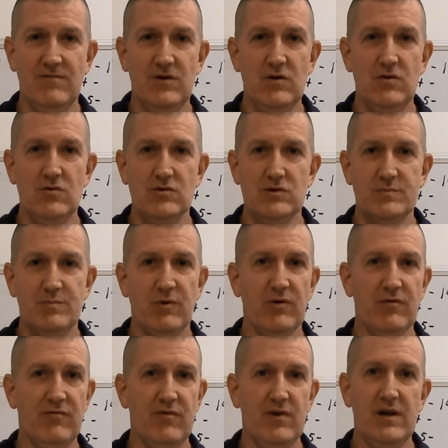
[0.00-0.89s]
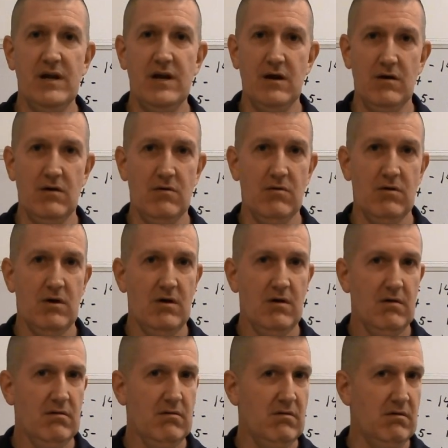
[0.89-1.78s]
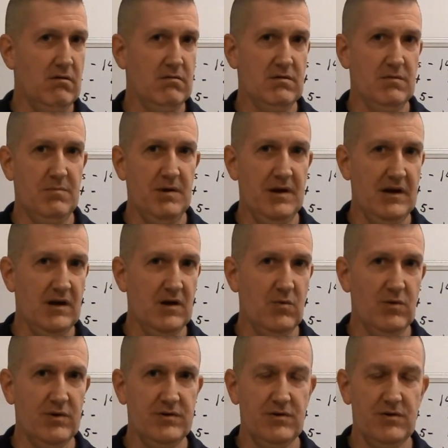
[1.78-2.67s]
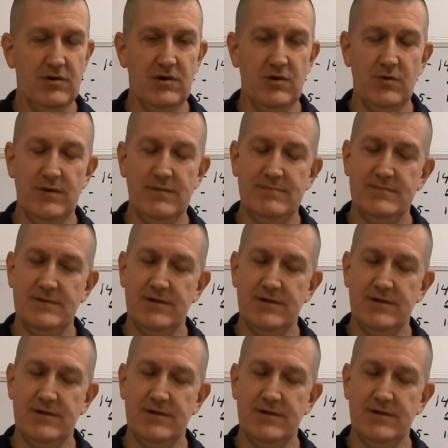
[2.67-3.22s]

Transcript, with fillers: views per video, uh, depending on what they're doing.